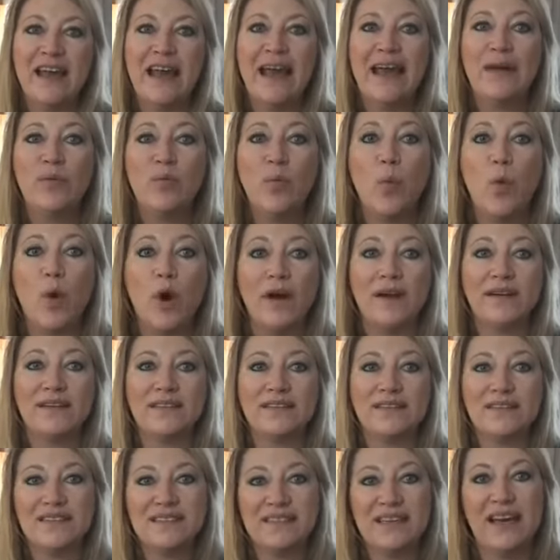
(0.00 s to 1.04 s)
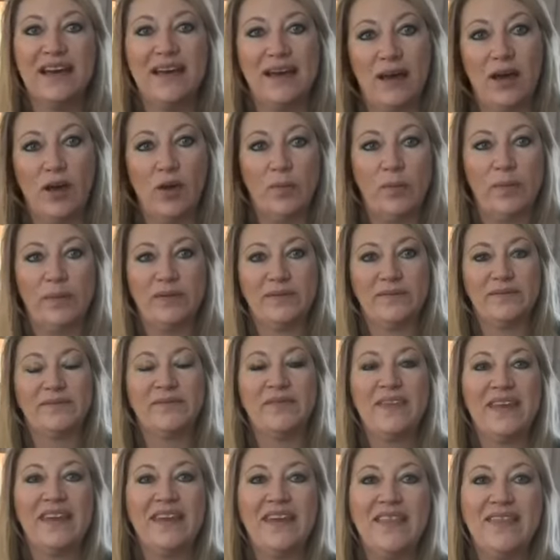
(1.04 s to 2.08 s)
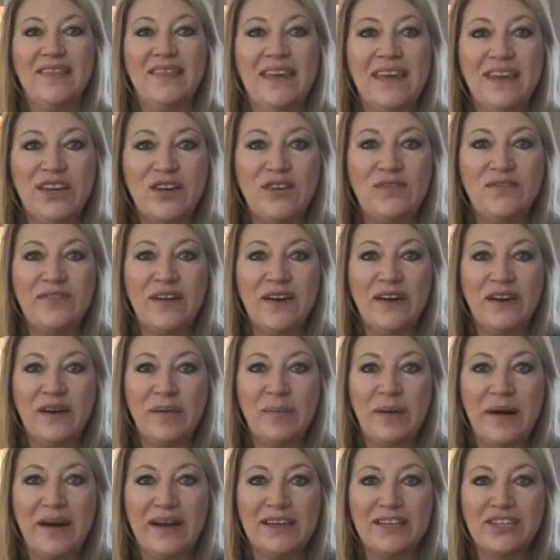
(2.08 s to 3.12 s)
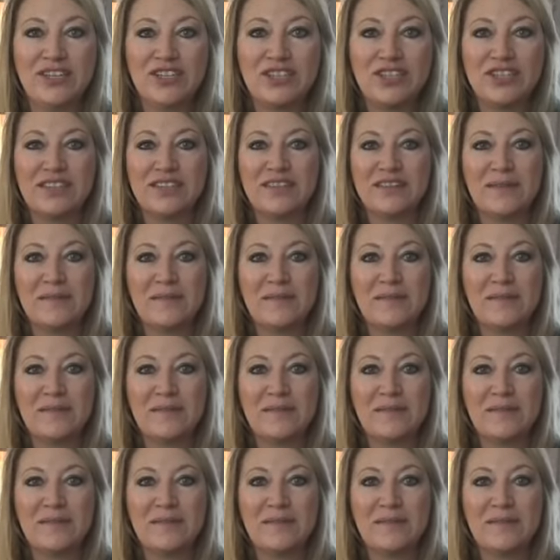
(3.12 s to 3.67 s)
and want to help. Thank you very much.